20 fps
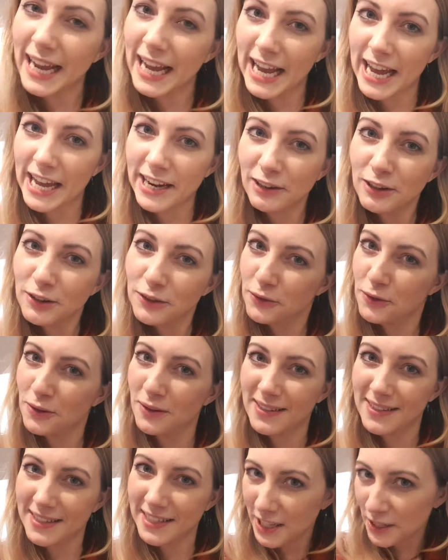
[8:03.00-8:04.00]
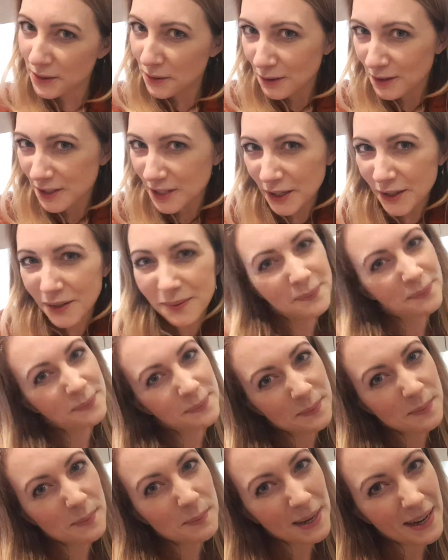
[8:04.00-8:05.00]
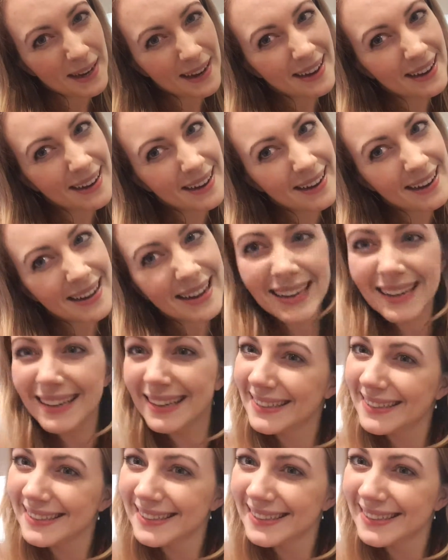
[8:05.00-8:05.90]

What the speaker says: And I look forward to seeing you all soon. Bye.